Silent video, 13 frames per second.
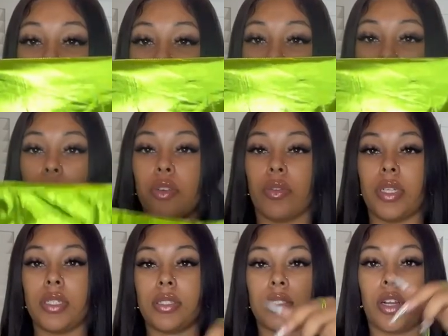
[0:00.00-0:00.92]
this little
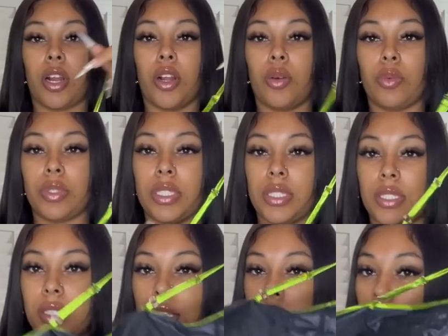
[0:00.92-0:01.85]
green skirt with
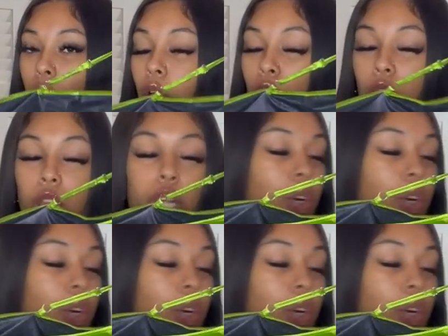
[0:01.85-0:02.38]
this little